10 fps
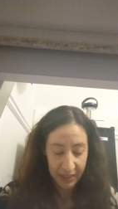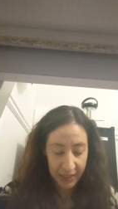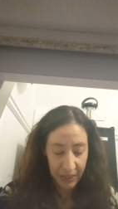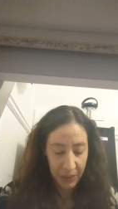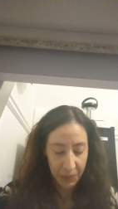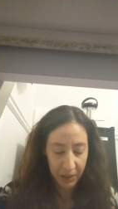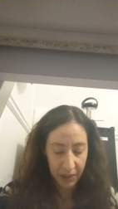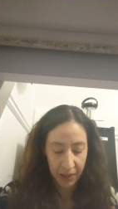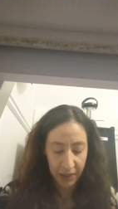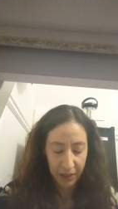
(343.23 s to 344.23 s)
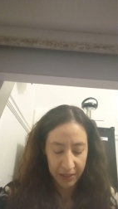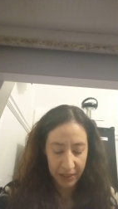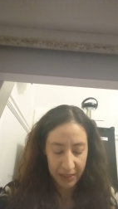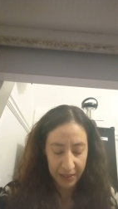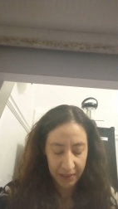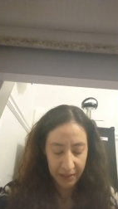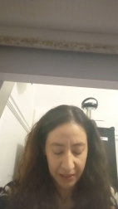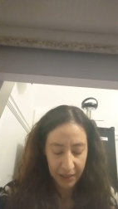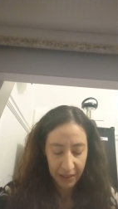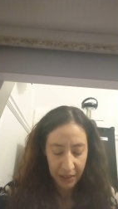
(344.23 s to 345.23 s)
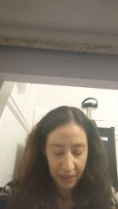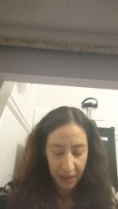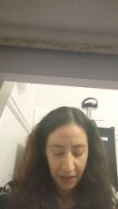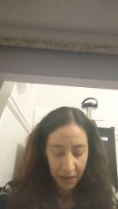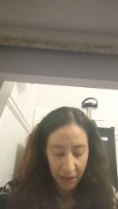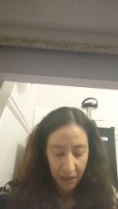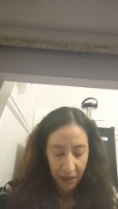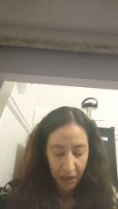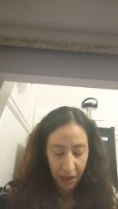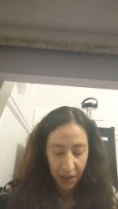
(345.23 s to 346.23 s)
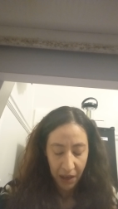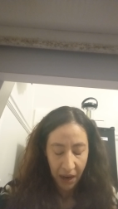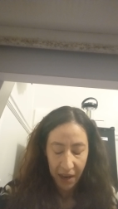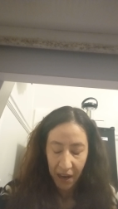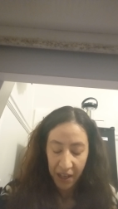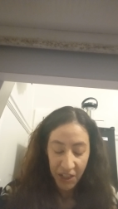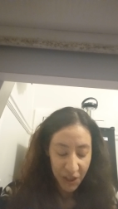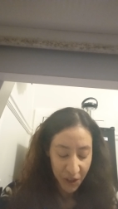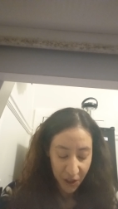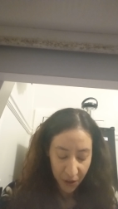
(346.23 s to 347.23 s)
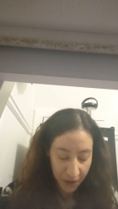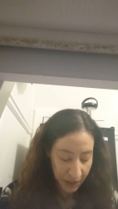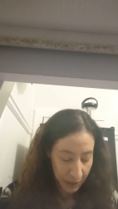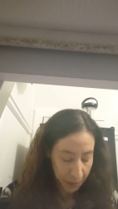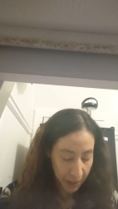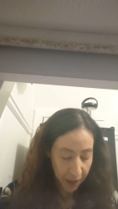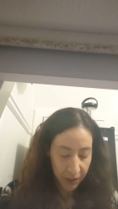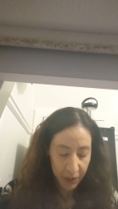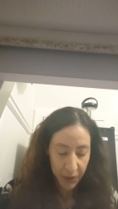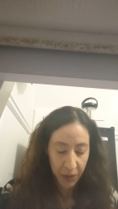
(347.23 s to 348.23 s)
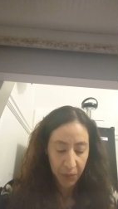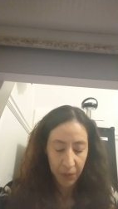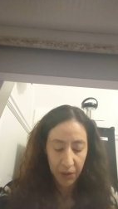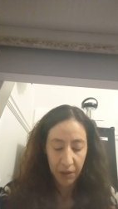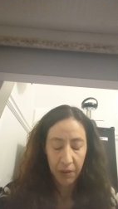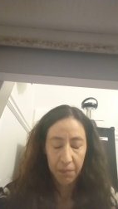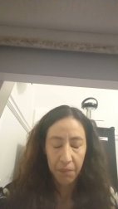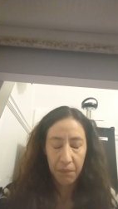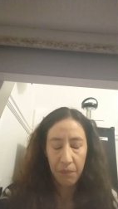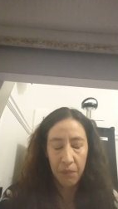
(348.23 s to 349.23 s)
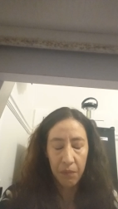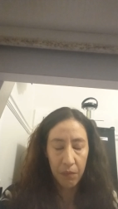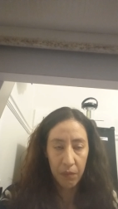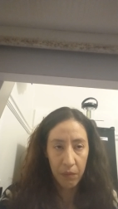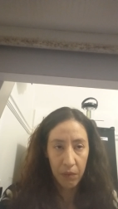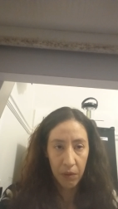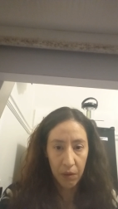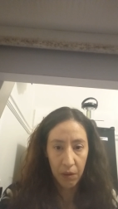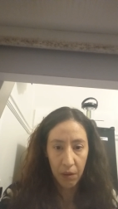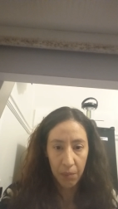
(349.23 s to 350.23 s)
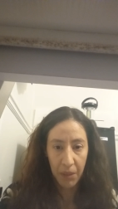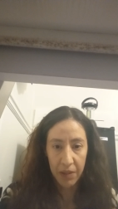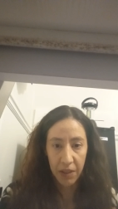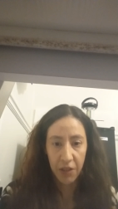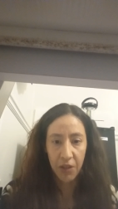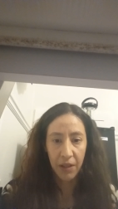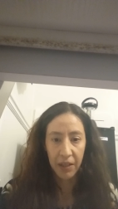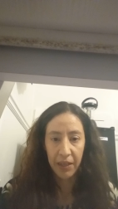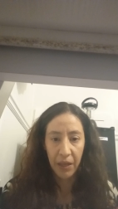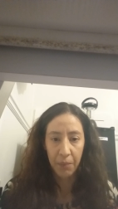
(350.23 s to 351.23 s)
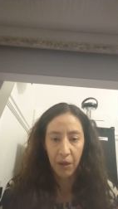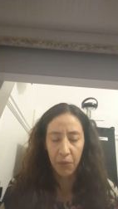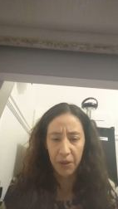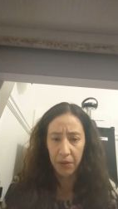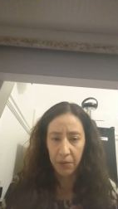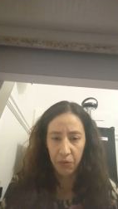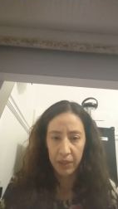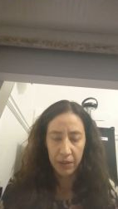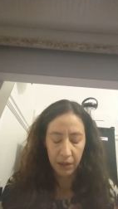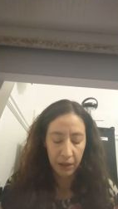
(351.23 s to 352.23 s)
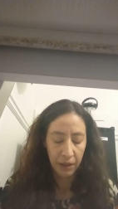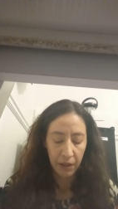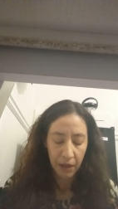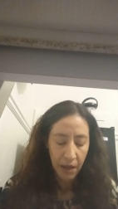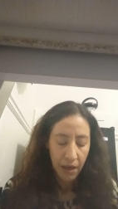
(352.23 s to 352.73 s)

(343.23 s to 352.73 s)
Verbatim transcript: this one is, uh, I, I just heard this Perry Stone um, message that he came out with recently